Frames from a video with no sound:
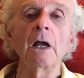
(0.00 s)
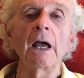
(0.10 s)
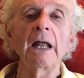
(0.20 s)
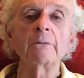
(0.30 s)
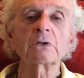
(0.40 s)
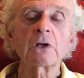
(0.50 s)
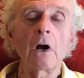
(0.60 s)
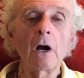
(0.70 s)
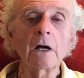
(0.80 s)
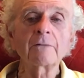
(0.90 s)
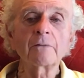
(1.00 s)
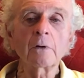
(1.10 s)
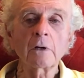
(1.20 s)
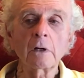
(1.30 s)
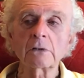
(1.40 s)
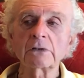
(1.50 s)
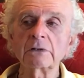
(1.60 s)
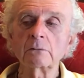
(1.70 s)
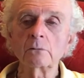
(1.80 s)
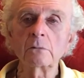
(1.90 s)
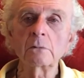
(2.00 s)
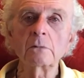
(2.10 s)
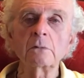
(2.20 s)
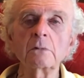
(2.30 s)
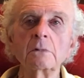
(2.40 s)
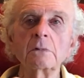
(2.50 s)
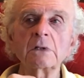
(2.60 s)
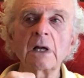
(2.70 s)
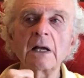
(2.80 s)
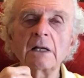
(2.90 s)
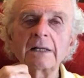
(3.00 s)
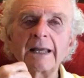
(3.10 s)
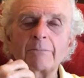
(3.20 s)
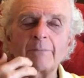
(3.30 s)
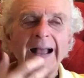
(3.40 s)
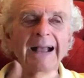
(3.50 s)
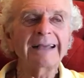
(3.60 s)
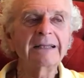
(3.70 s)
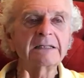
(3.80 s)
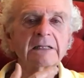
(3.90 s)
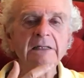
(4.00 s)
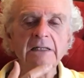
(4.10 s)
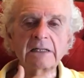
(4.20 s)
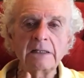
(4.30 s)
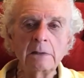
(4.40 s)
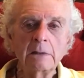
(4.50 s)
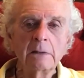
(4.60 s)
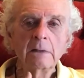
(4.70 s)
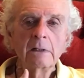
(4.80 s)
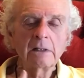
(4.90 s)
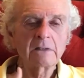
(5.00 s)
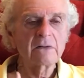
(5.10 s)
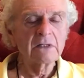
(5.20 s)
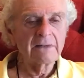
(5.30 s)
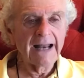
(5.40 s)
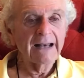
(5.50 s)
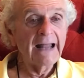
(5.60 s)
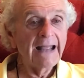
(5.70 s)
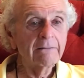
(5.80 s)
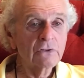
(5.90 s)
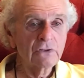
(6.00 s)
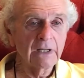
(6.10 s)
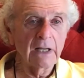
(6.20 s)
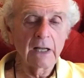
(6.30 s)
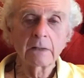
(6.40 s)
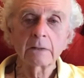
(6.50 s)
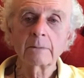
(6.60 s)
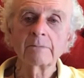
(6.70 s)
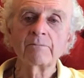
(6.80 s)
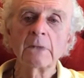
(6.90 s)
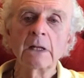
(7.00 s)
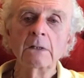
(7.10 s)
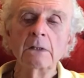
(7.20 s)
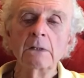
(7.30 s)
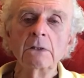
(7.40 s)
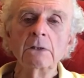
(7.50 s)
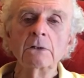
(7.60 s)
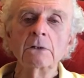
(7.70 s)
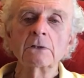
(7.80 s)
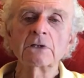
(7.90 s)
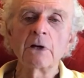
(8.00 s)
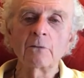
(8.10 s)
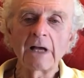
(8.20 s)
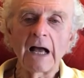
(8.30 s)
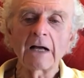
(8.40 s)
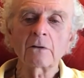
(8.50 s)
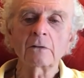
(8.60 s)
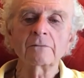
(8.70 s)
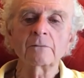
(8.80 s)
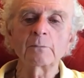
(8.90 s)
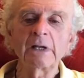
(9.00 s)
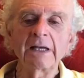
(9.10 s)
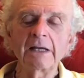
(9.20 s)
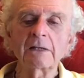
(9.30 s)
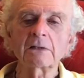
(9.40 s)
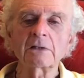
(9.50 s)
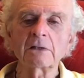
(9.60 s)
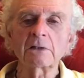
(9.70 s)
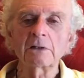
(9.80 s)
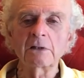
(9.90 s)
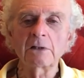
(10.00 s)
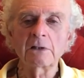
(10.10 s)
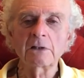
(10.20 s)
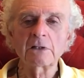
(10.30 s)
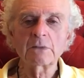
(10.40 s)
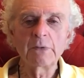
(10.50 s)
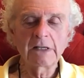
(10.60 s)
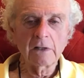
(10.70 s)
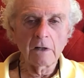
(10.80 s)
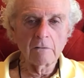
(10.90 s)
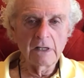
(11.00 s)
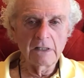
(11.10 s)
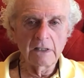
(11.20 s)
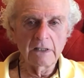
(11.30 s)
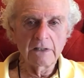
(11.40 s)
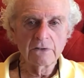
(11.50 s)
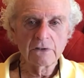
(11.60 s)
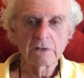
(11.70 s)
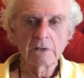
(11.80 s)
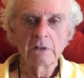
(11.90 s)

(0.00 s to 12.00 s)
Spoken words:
And it was hard for her to get back into that language again. So Yaakov began to speak to her in Yiddish,